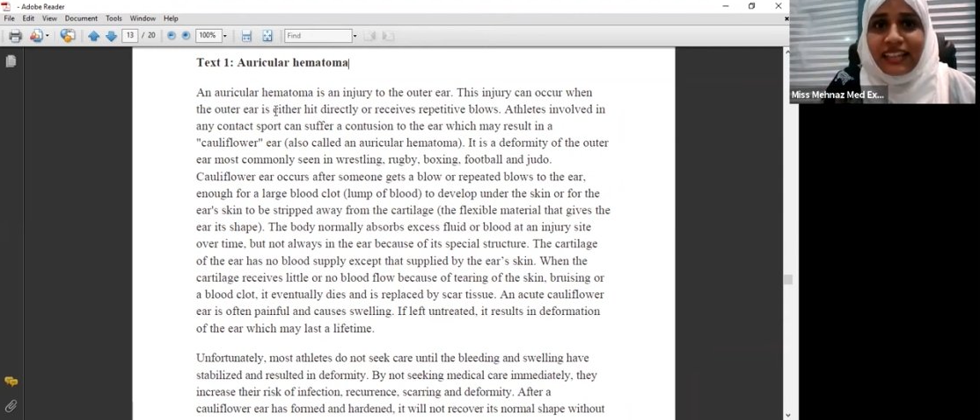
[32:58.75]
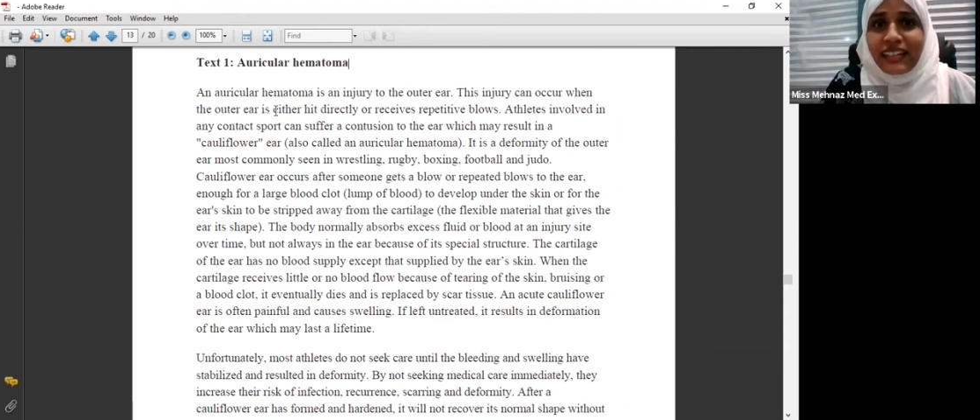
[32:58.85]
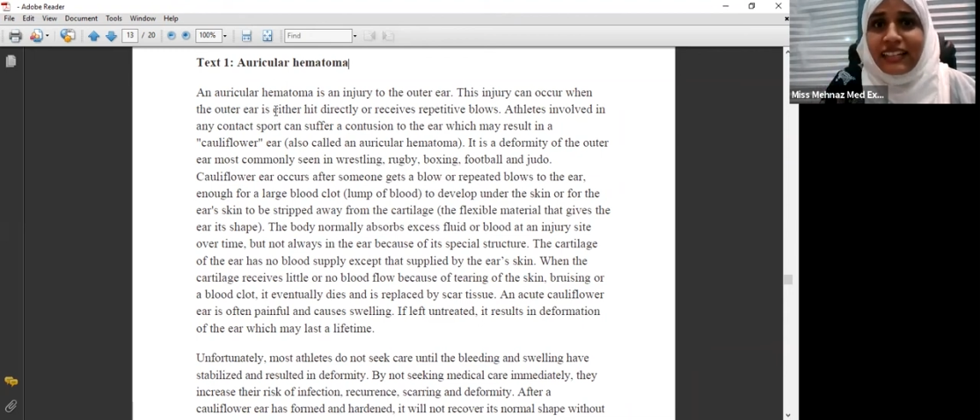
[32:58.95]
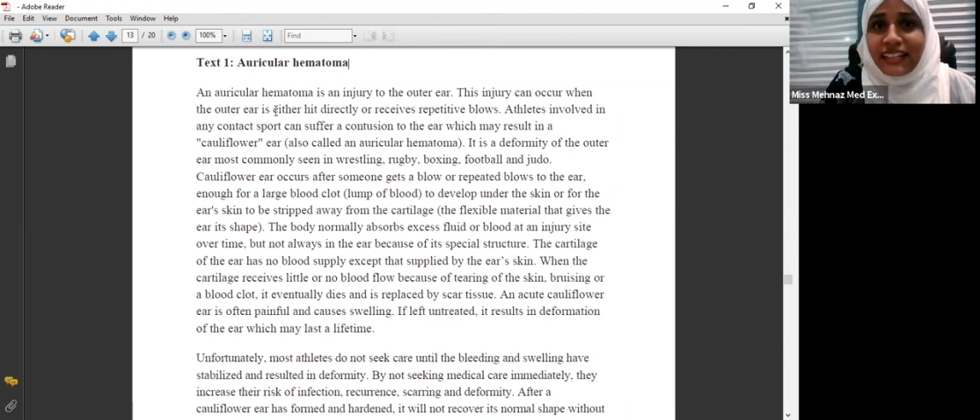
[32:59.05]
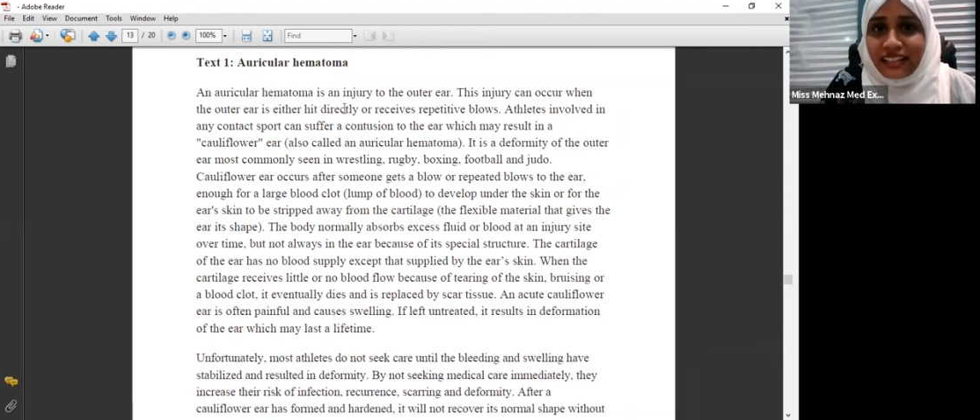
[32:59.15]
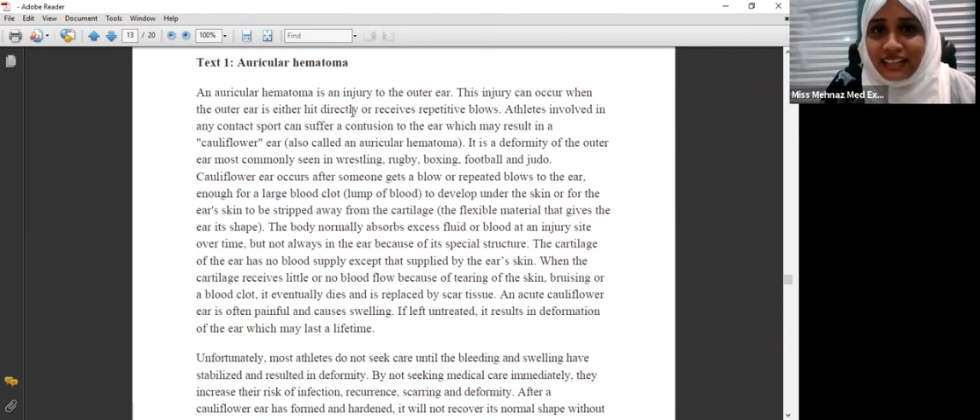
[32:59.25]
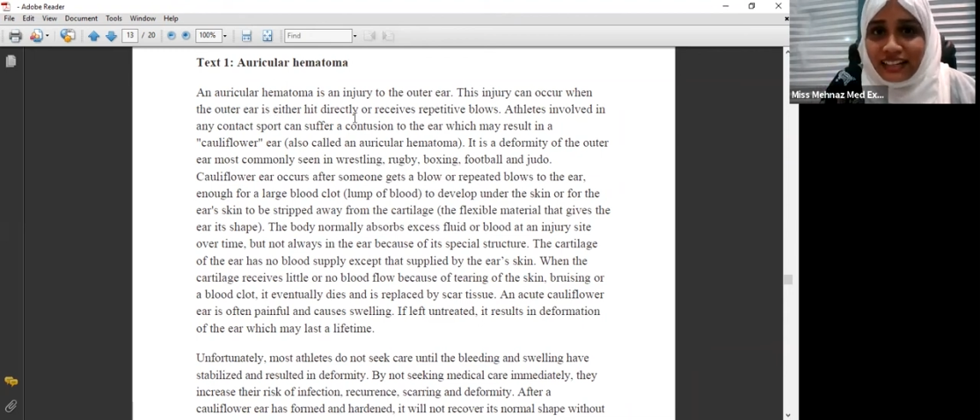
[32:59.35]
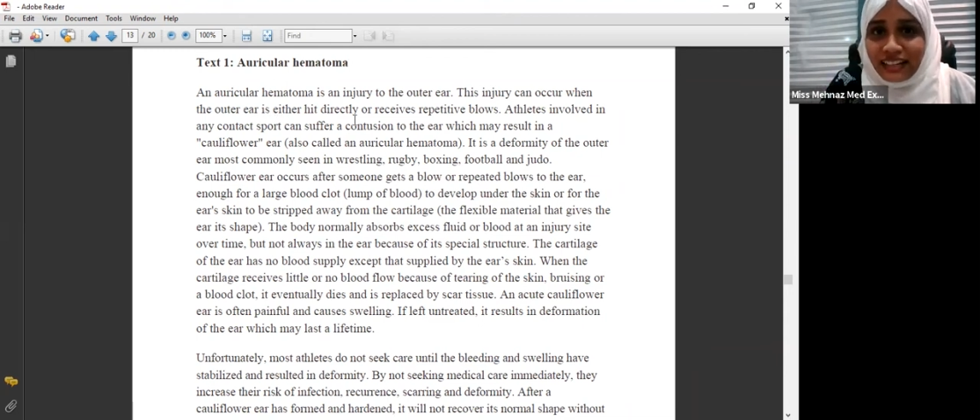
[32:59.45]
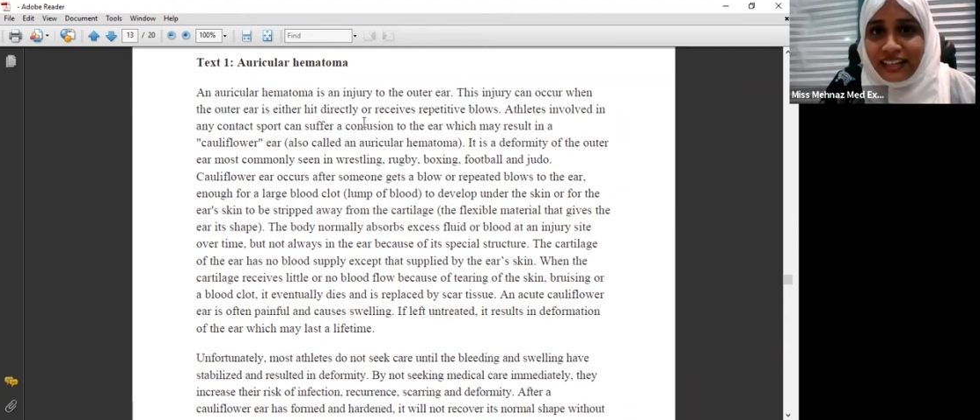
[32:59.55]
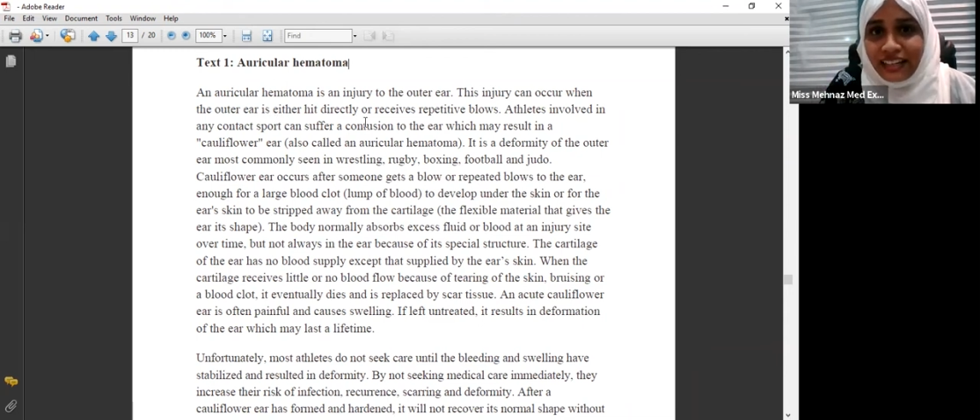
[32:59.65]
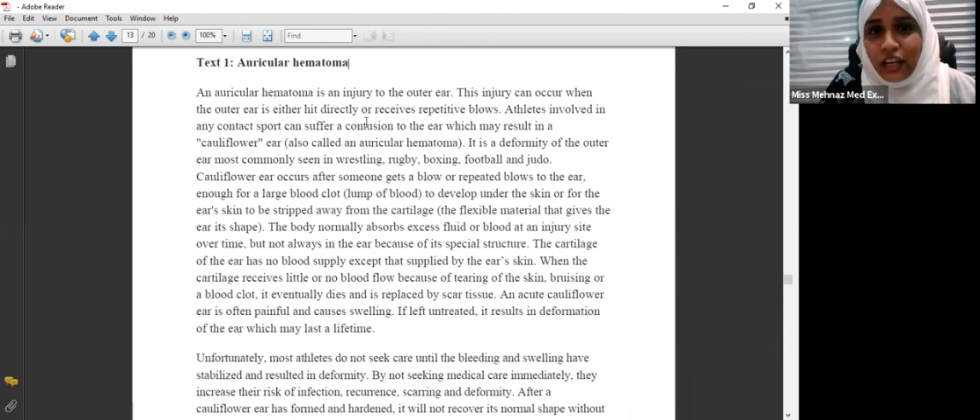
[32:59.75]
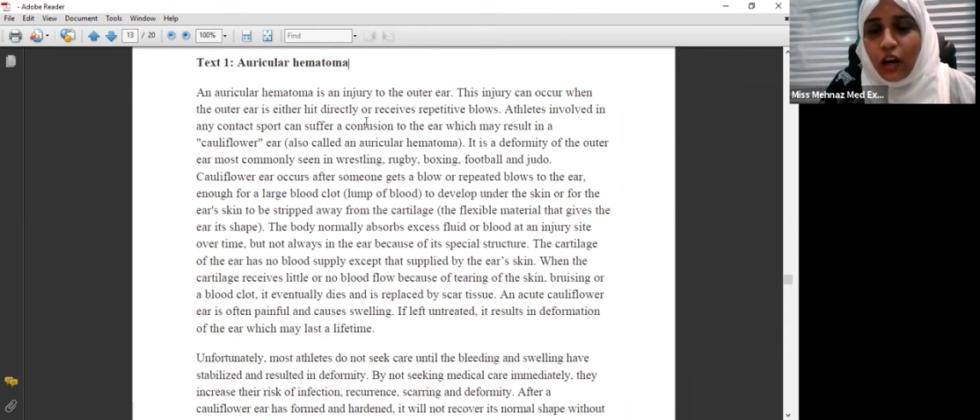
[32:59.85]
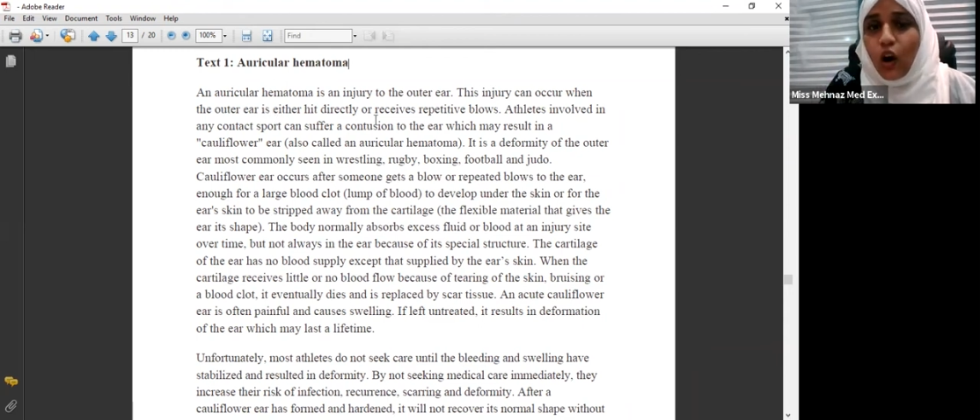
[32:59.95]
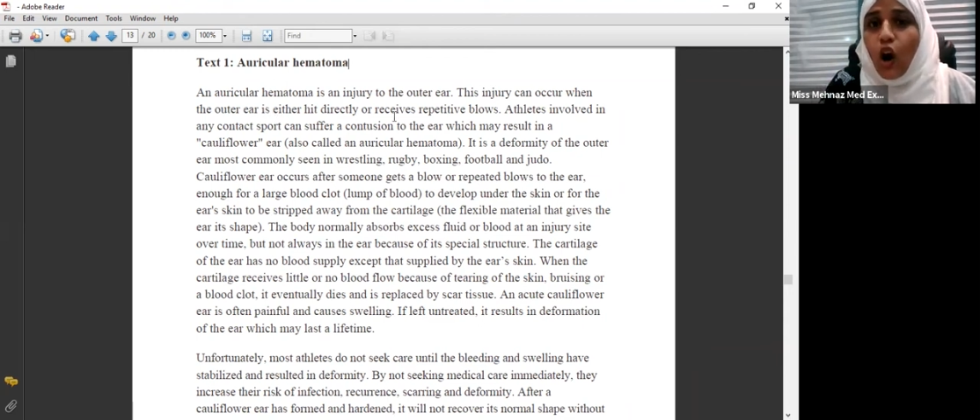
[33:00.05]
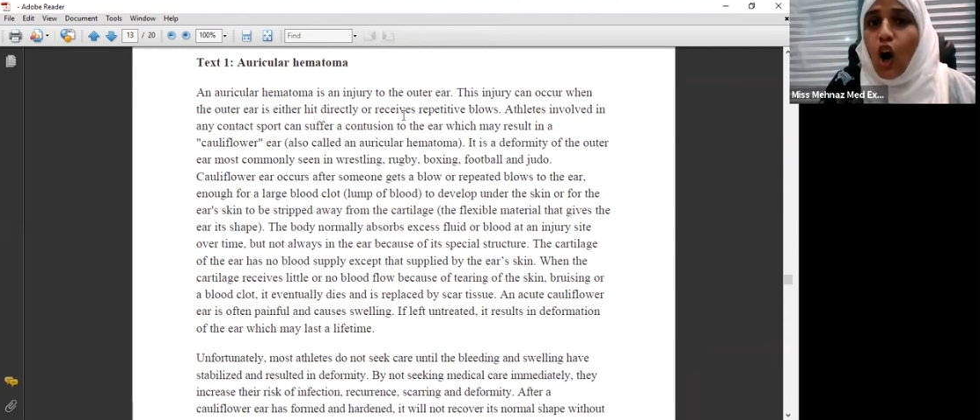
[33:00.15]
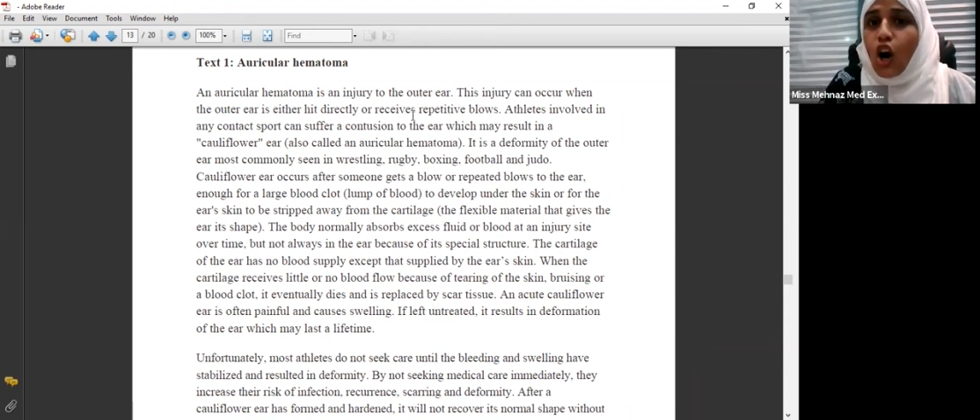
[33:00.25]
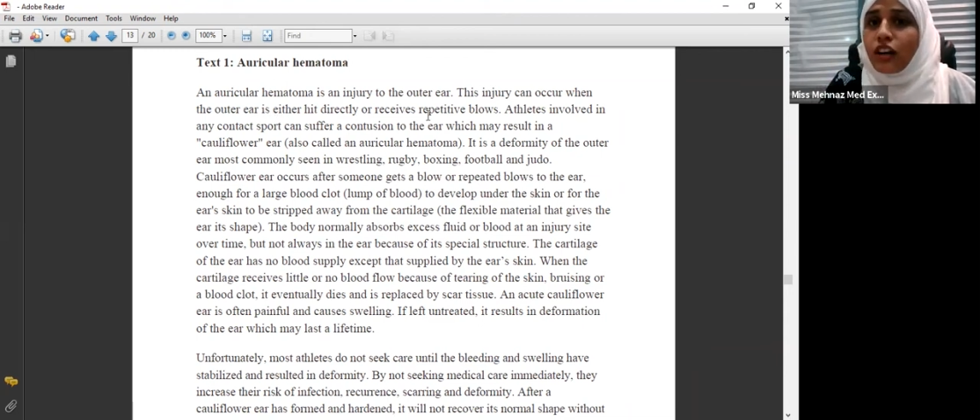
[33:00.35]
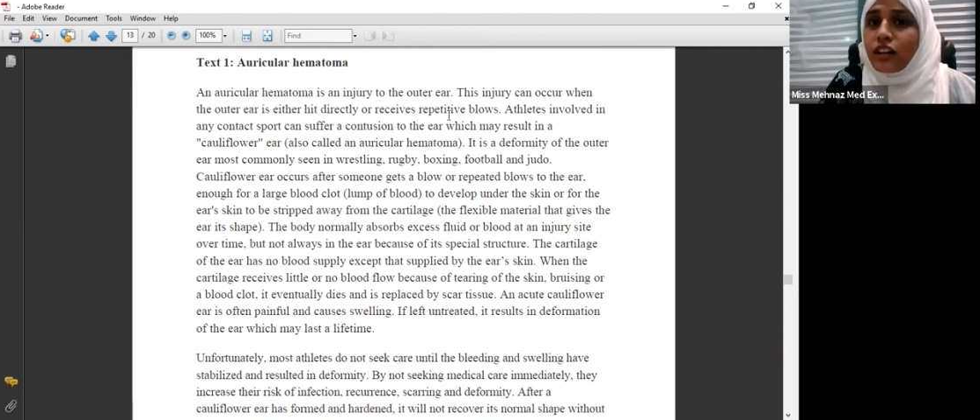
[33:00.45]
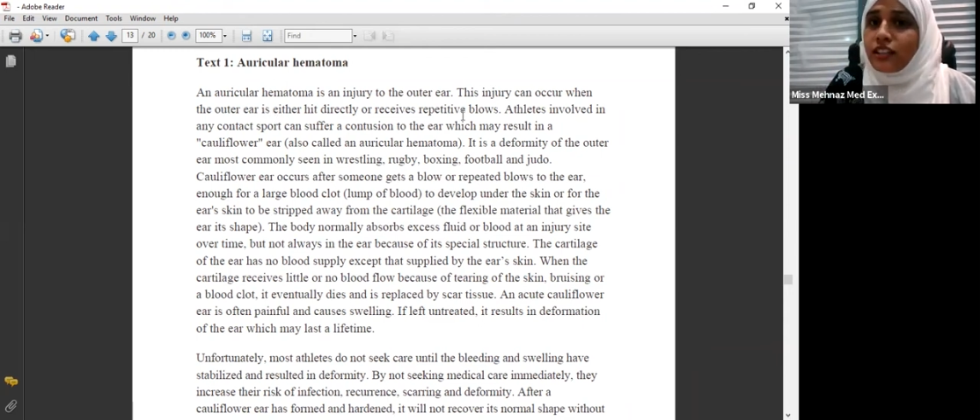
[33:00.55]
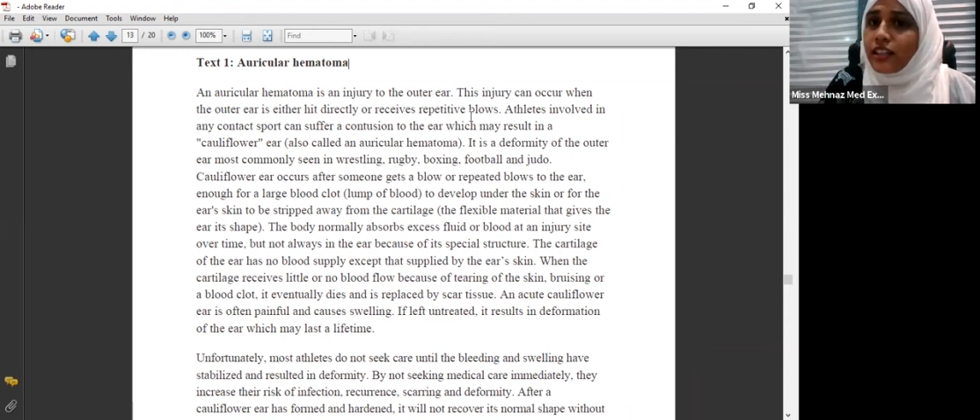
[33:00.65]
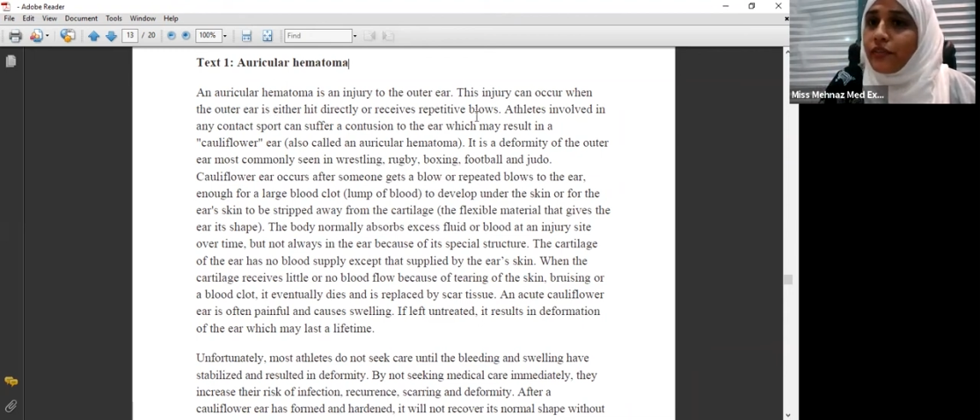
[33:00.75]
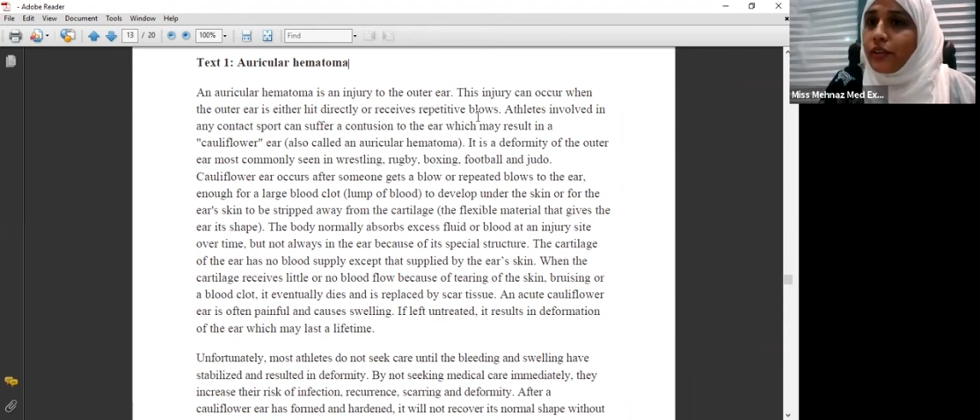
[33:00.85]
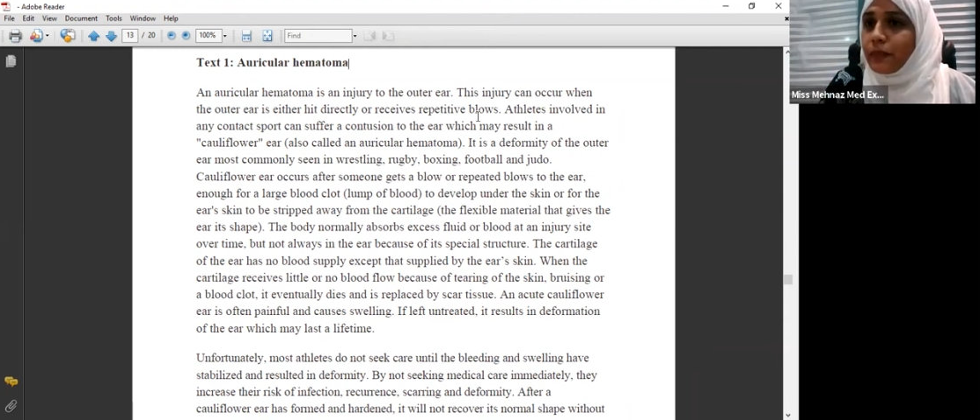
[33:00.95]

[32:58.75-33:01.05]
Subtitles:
hit directly or receive